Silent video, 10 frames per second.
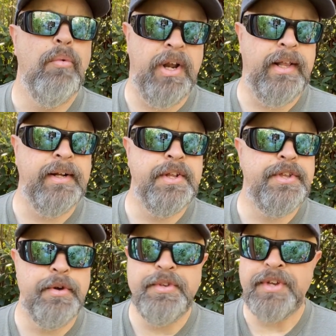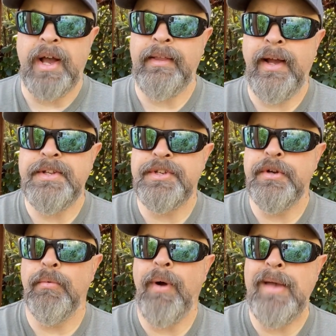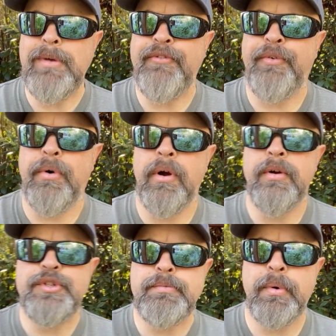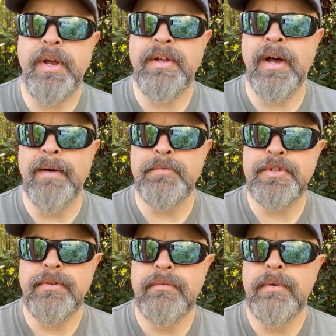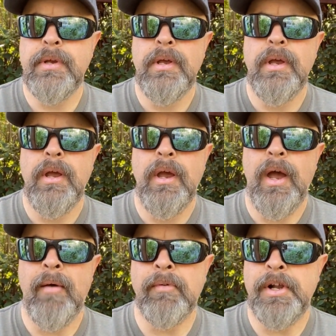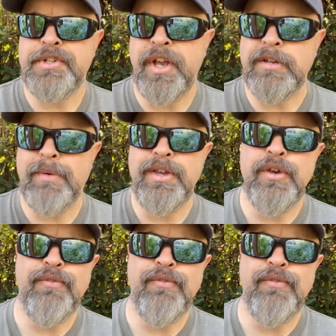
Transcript: What I like to do is I like to, right before spring comes, I'm going to change my